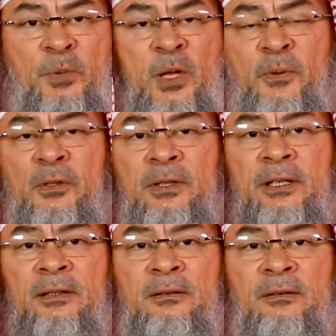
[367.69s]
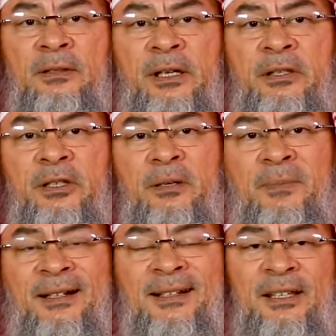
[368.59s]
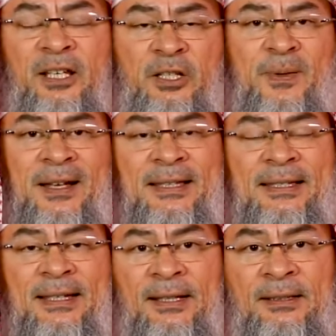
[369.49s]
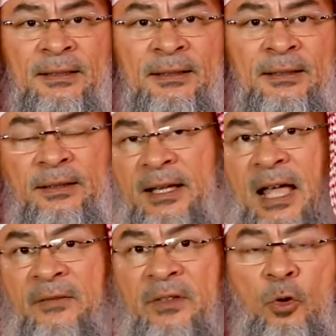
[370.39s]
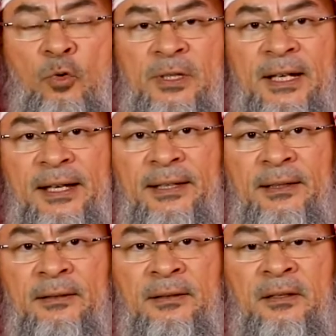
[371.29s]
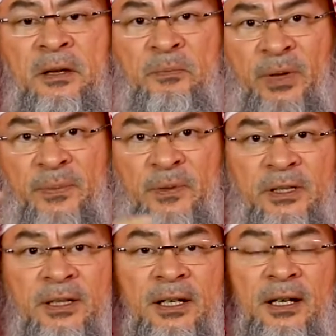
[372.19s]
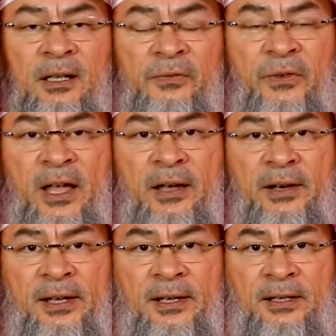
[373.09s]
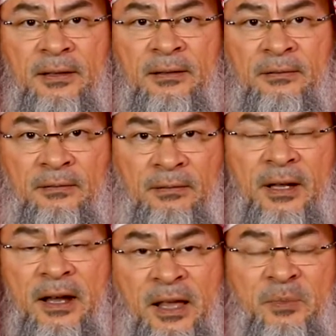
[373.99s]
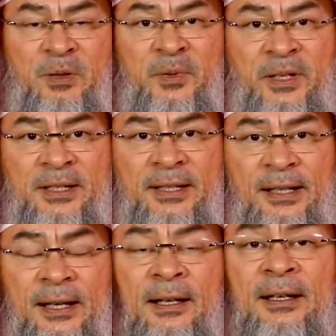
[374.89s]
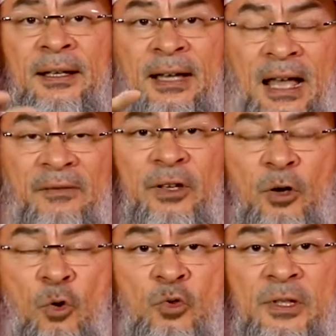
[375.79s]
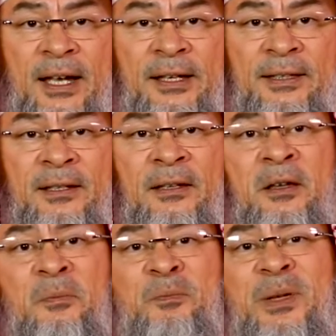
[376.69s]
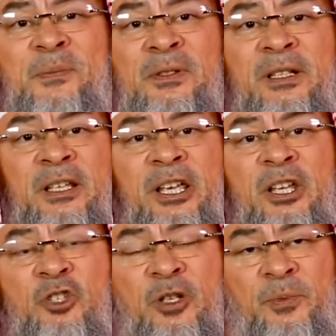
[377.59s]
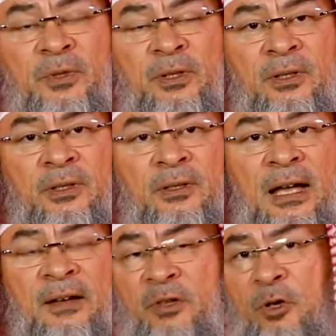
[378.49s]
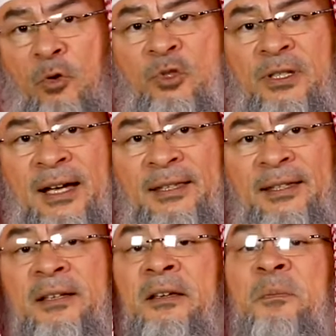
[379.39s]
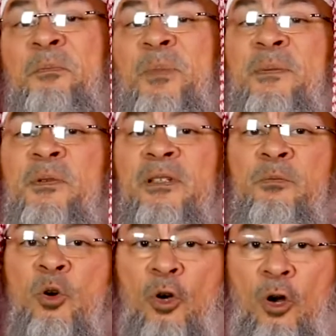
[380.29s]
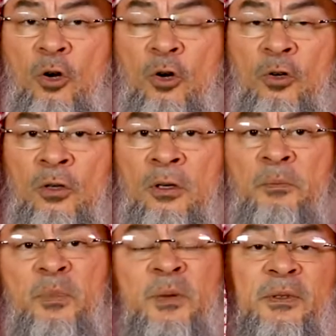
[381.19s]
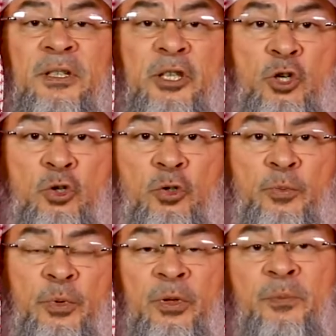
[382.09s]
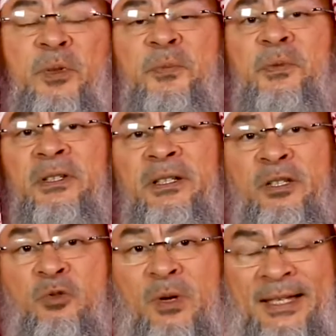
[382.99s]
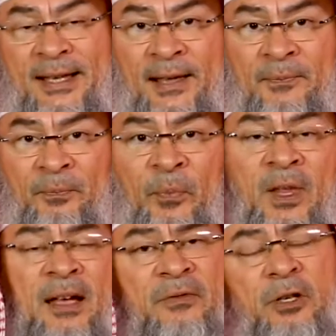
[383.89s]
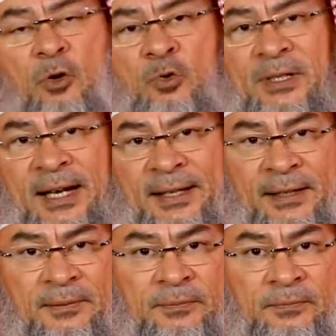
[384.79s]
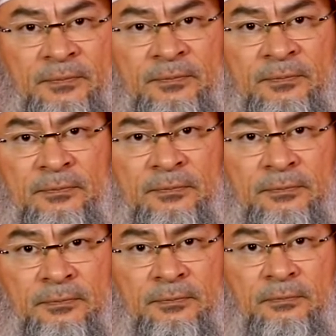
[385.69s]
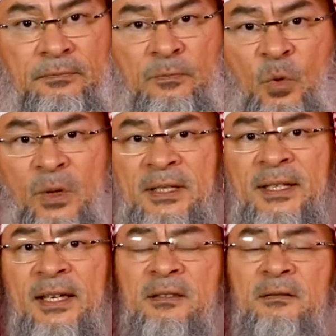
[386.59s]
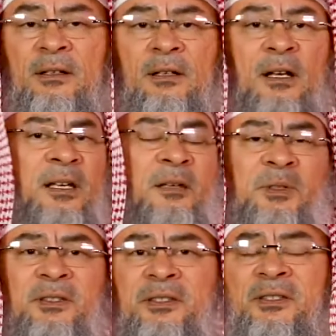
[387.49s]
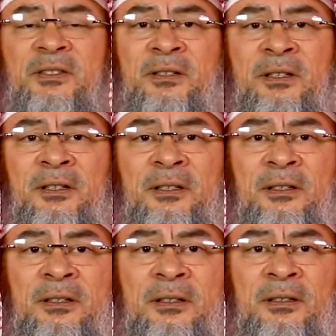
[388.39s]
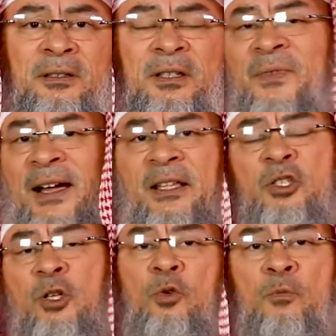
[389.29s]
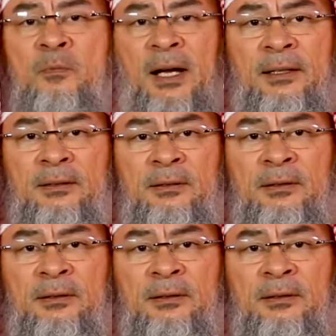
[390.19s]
People in India, Bangladesh, Pakistan, they have their own sighting. People in the Gulf area in the Arabian Peninsula have their own sighting. People in Egypt have their own sighting. People in Morocco, people in Europe, people in USA, have their own sighting. One says, Akhi, but this divides the ummah.